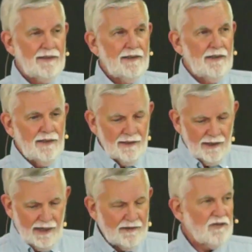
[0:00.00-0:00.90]
I
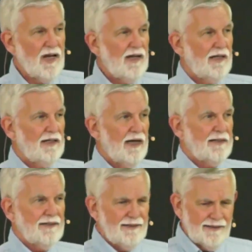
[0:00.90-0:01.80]
saw, I
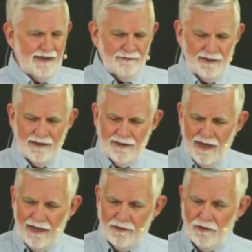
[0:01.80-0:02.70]
coveted, I
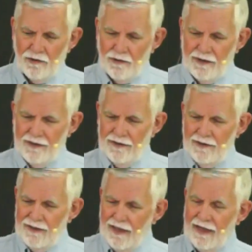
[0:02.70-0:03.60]
took, I
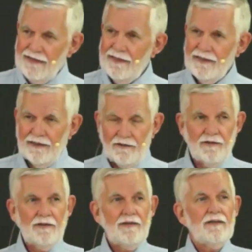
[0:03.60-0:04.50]
hid.
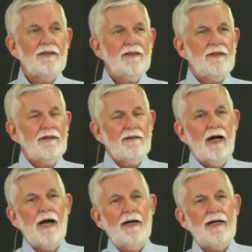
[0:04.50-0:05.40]
Uh,
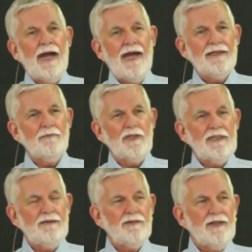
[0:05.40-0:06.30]
Adam and Eve in the
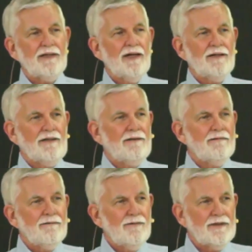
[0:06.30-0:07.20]
garden, what do
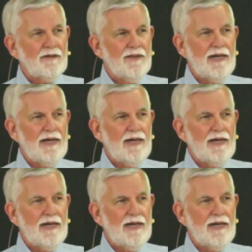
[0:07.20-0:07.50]
they do?